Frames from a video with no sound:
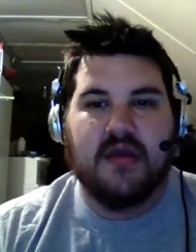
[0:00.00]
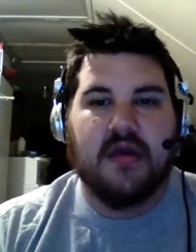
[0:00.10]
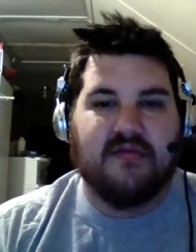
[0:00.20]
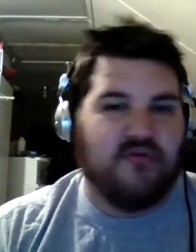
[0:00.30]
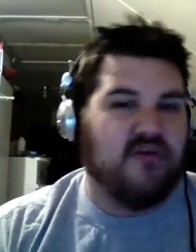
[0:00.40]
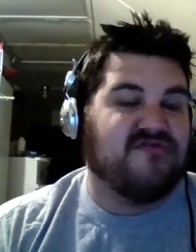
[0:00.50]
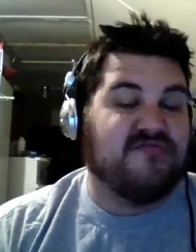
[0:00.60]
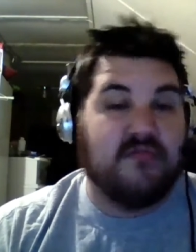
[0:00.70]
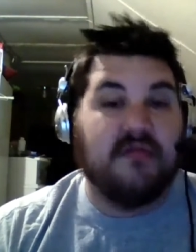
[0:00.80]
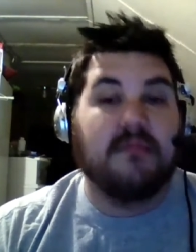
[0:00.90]
of course,
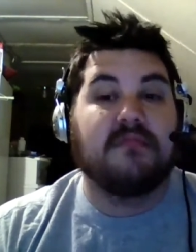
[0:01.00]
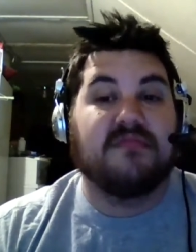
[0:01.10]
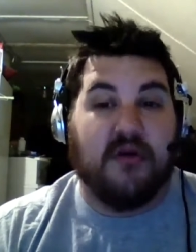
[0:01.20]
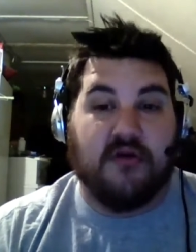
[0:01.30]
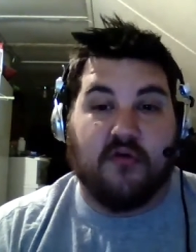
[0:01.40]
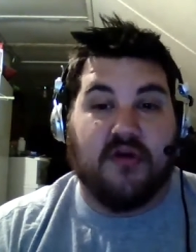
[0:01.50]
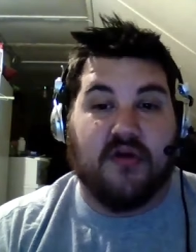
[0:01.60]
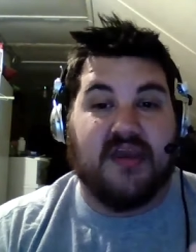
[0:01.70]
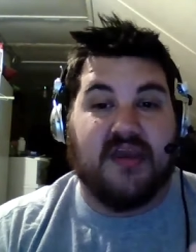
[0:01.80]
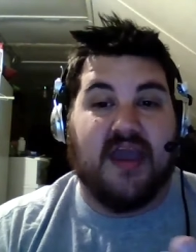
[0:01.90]
Terry
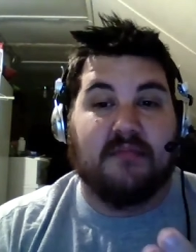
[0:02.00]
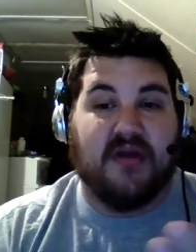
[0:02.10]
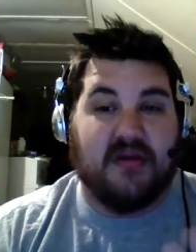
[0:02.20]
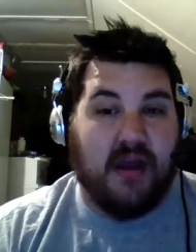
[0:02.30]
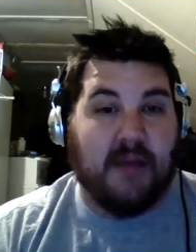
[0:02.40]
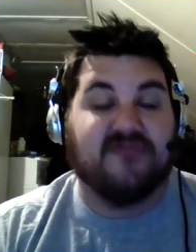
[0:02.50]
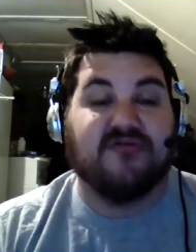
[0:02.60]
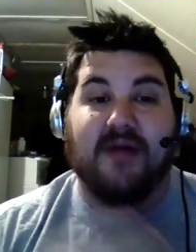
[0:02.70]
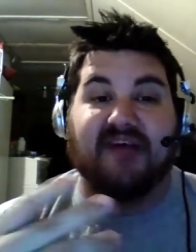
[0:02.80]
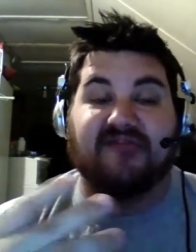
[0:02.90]
Gordy and Buddy Roberts are
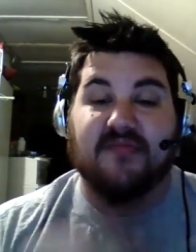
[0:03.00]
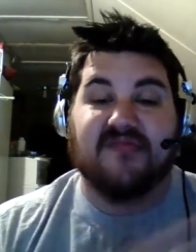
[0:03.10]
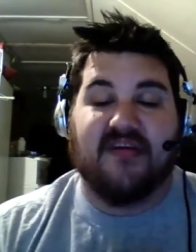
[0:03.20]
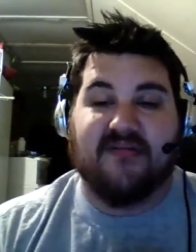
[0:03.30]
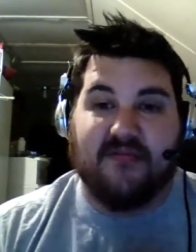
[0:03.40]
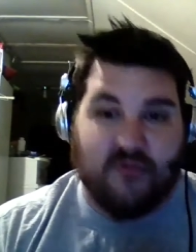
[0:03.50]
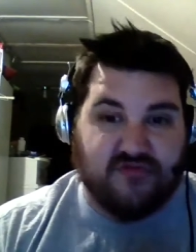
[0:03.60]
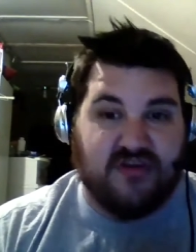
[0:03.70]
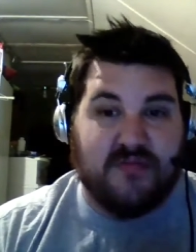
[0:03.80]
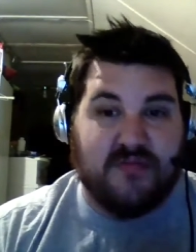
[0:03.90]
posthumous. They've
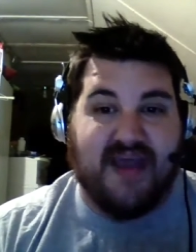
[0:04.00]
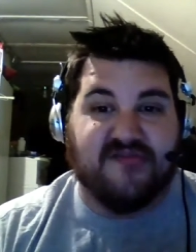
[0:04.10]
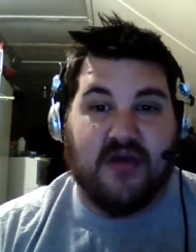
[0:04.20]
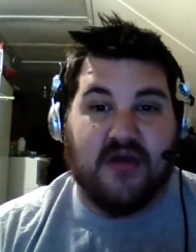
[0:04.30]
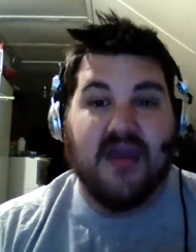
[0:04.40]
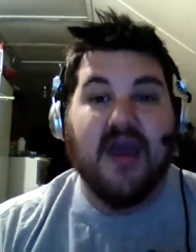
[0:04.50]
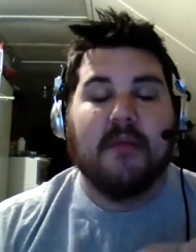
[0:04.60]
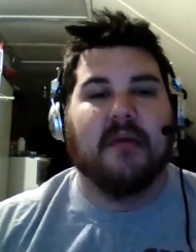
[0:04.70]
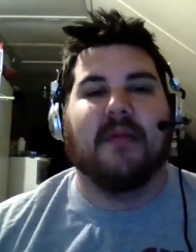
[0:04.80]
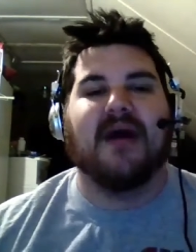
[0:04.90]
unfortunately passed away.
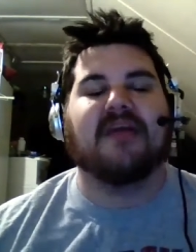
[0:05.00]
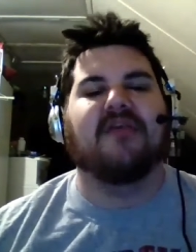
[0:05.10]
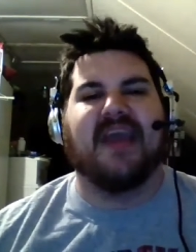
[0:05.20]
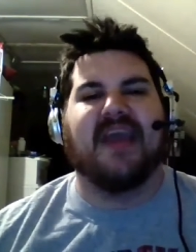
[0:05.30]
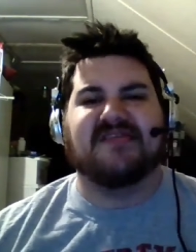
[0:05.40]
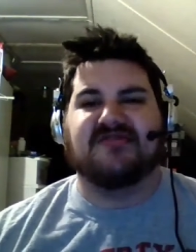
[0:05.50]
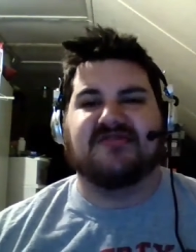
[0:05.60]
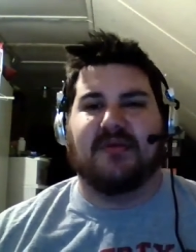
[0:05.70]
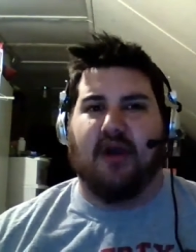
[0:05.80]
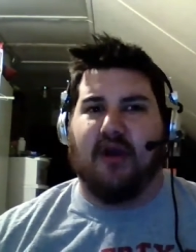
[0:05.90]
But Michael Hayes and
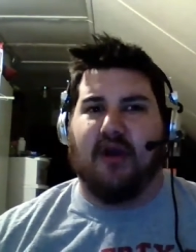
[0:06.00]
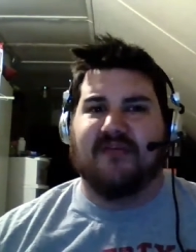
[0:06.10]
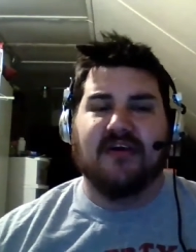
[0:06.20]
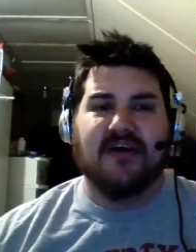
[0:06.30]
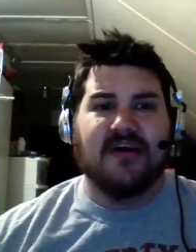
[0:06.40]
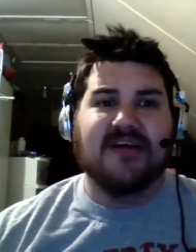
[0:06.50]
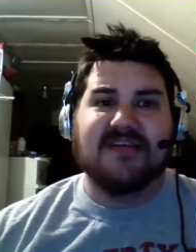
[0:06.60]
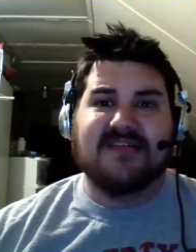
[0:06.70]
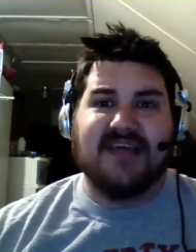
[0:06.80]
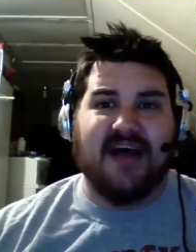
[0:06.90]
Jimmy Garvin
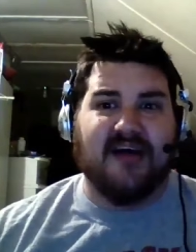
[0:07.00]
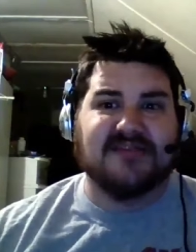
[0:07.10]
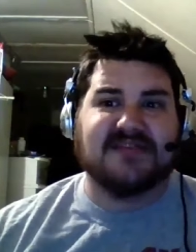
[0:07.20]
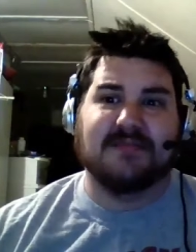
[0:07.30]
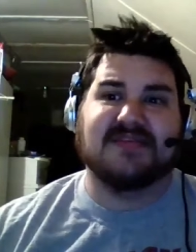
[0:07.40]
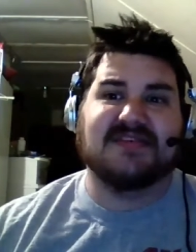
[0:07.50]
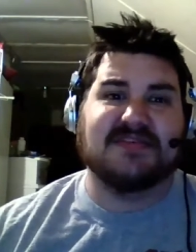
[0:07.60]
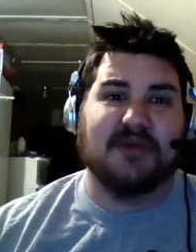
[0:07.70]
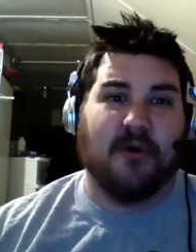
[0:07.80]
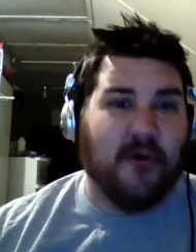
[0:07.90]
tell some
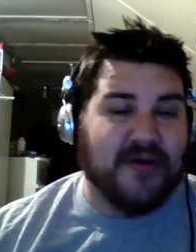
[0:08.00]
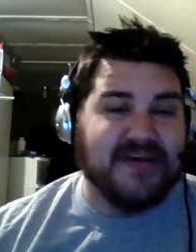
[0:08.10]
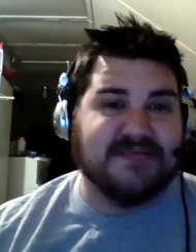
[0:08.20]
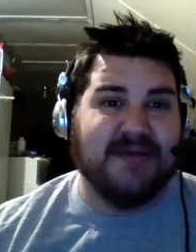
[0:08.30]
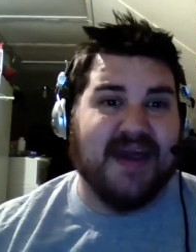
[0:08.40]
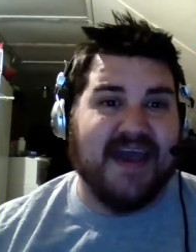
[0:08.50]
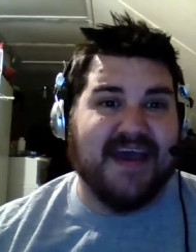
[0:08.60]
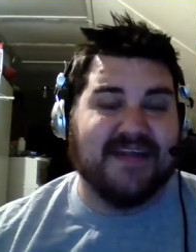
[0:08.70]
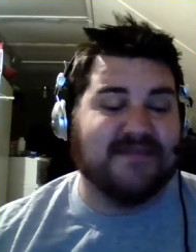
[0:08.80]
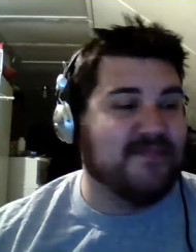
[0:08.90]
stories,
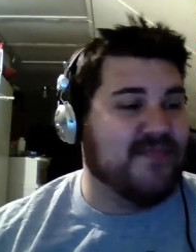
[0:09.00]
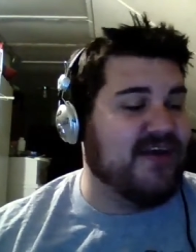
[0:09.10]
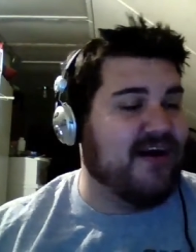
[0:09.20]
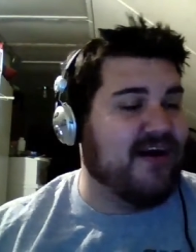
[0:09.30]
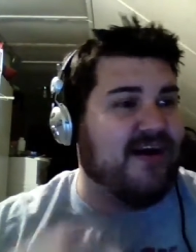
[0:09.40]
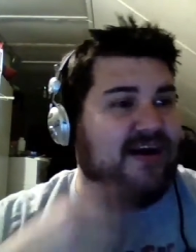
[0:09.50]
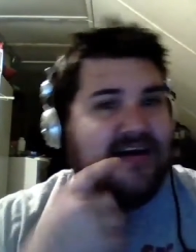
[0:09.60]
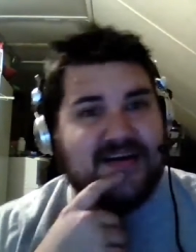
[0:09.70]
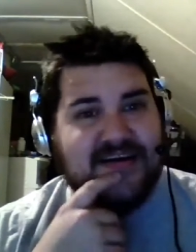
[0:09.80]
man. Oh,